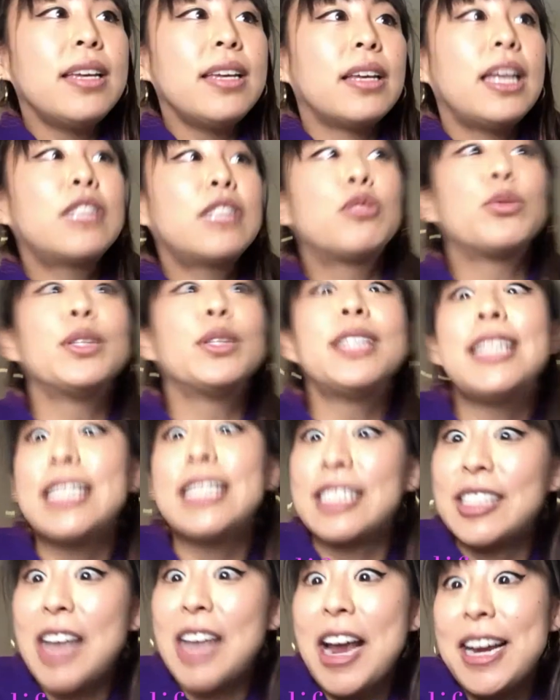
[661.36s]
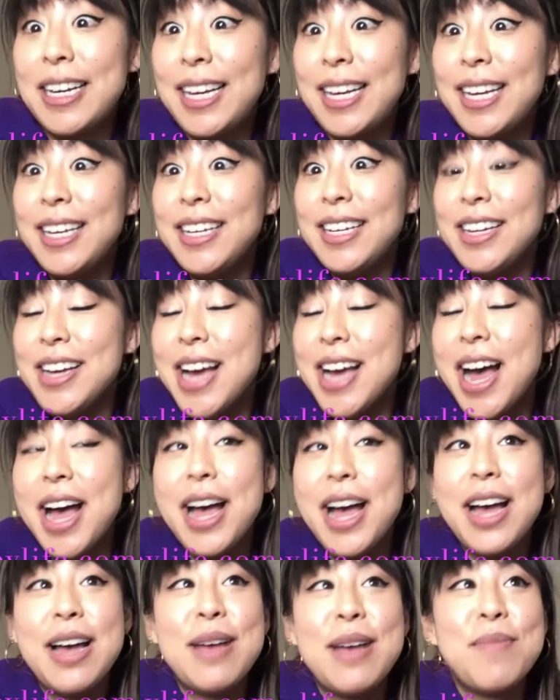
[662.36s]
it's really exciting.
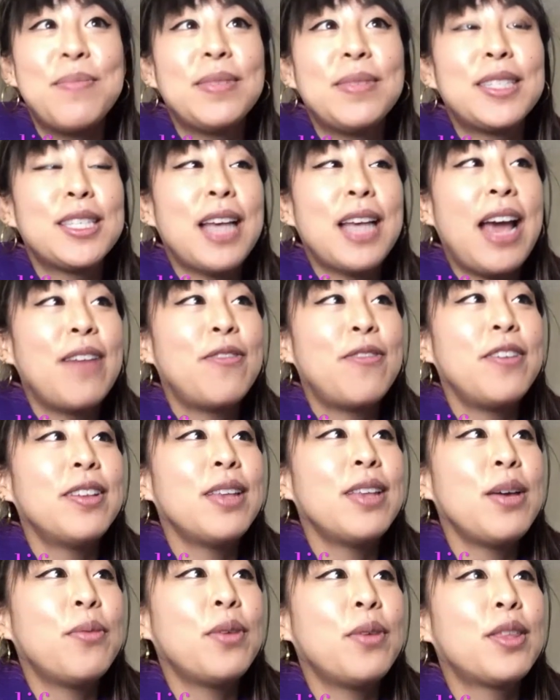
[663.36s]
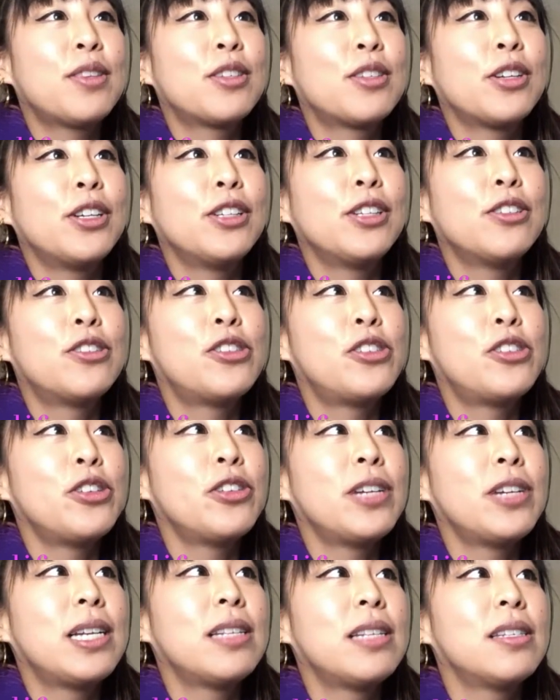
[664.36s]
I feel like with certain
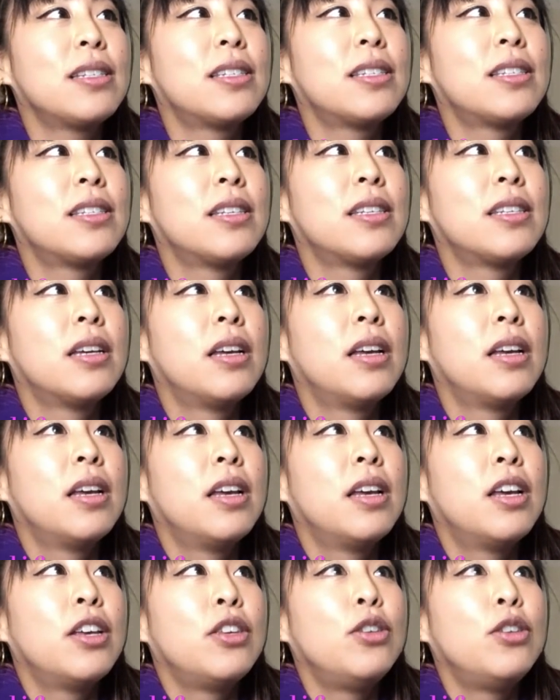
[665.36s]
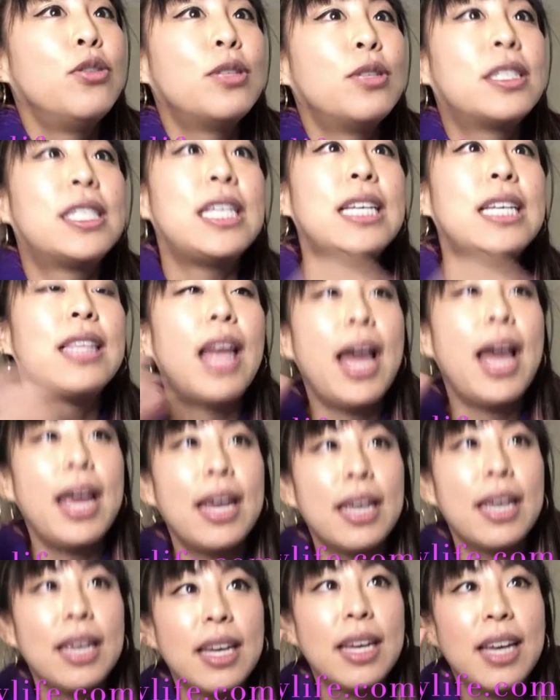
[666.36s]
students, you see
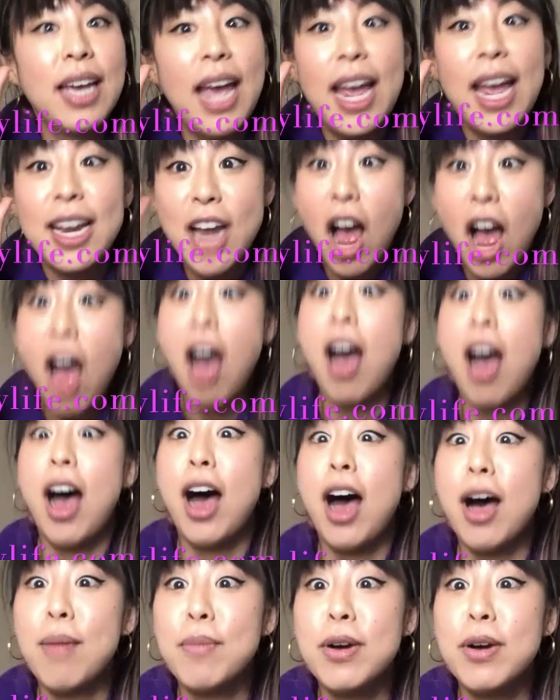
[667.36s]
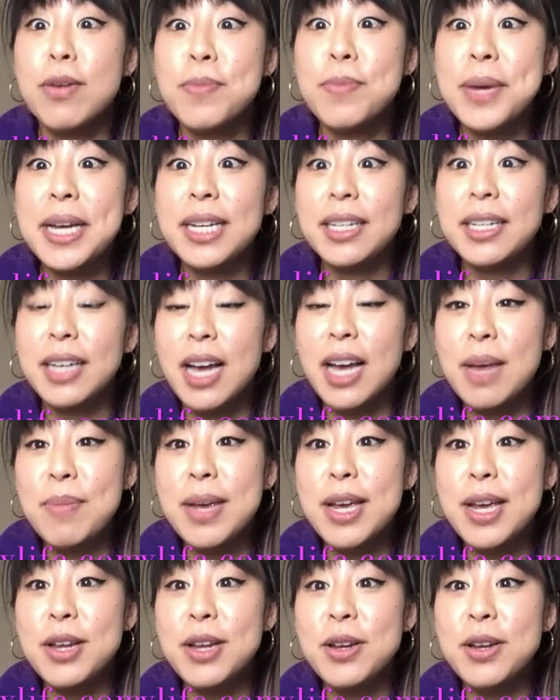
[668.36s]
like an aha moment come
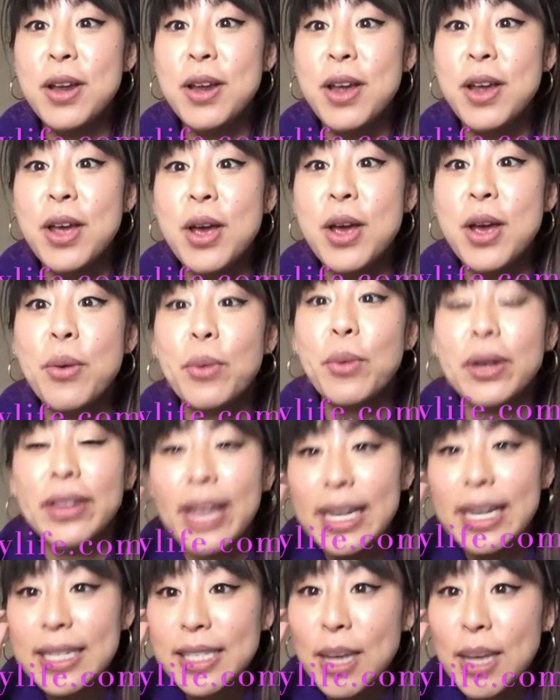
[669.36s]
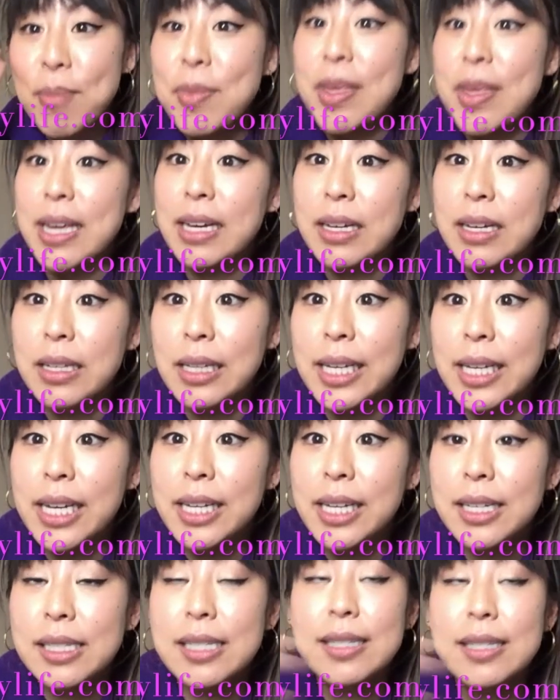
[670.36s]
in where like something
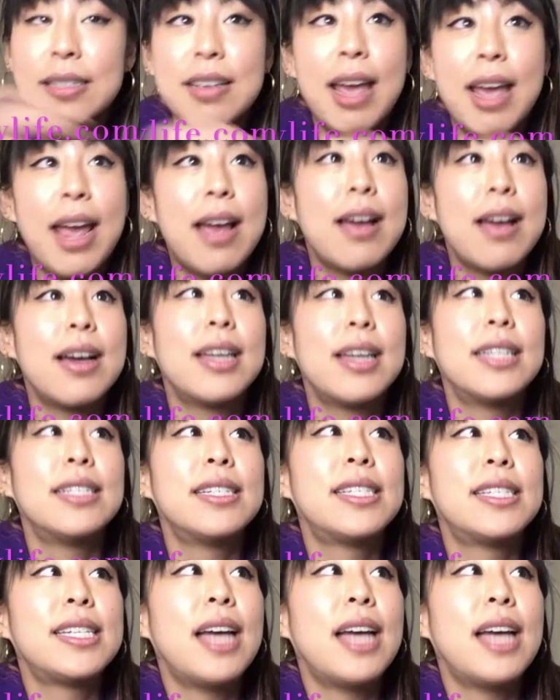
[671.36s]
clicks and